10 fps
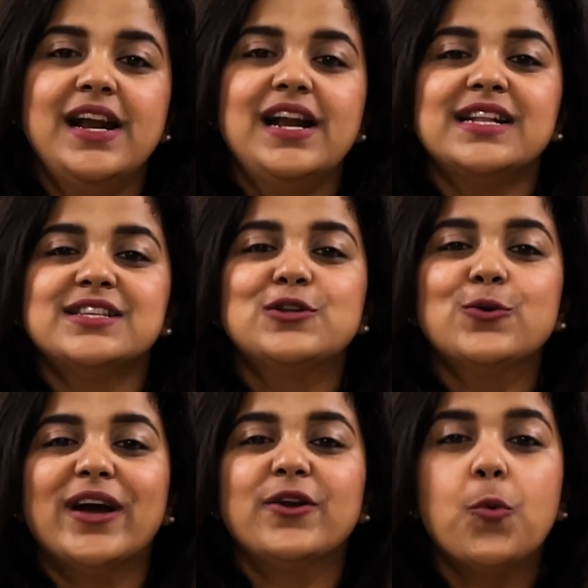Let's
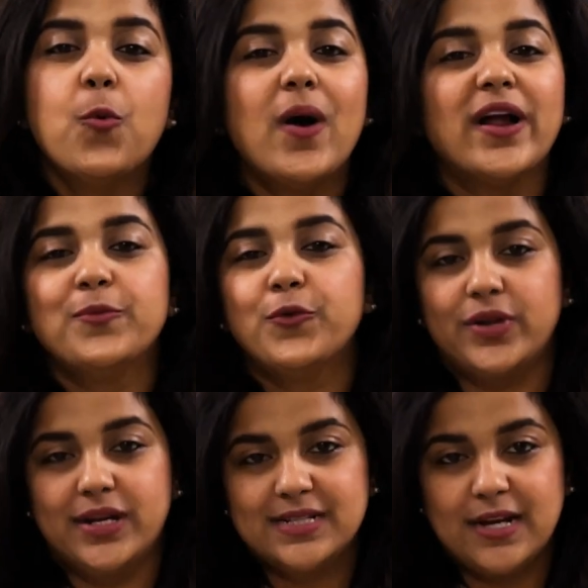look at one more
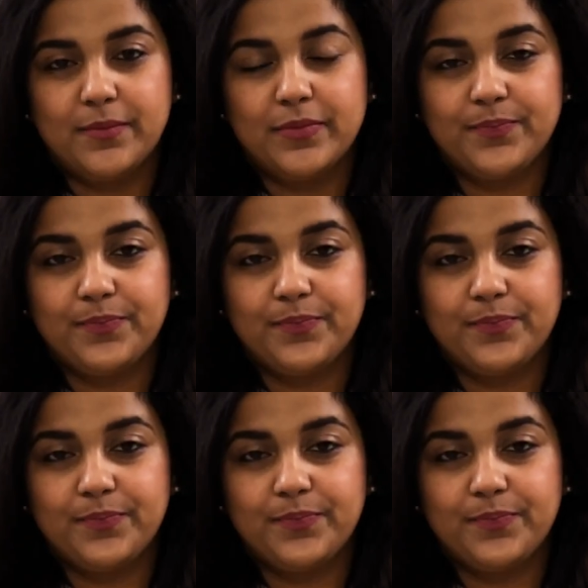example.